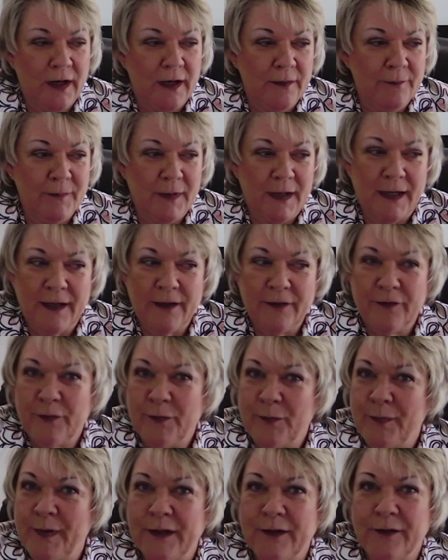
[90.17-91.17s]

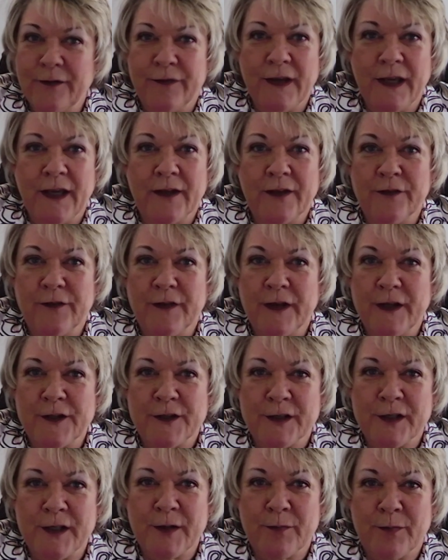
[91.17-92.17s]
I've been a fan of
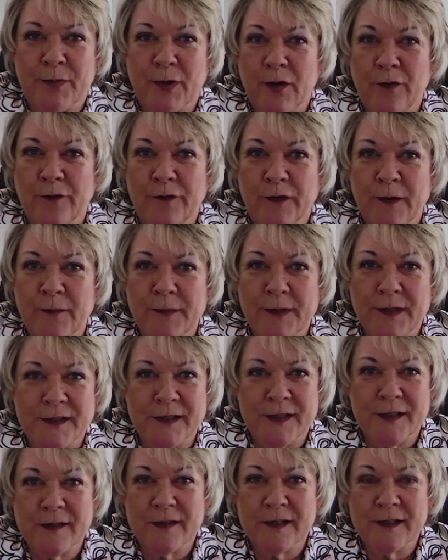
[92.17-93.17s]
HC Pro from
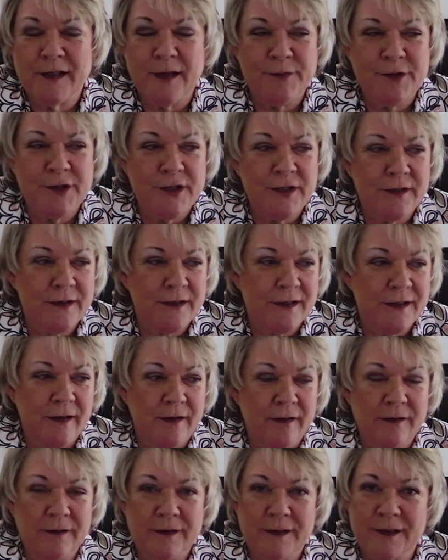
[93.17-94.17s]
its inception,
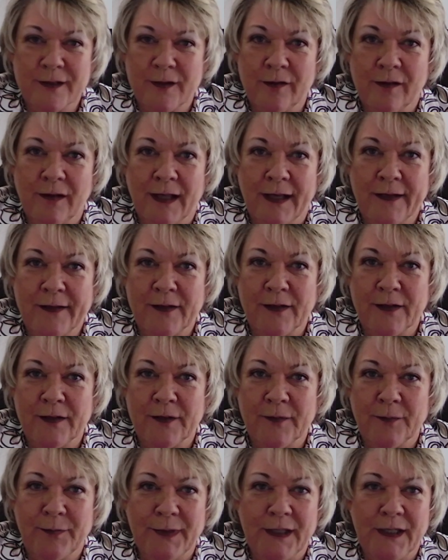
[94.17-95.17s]
so glad
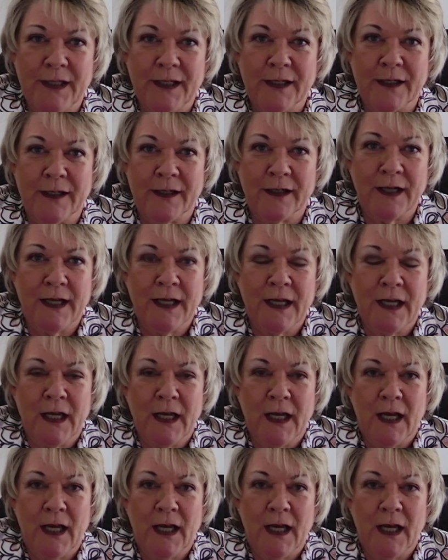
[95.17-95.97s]
to be here.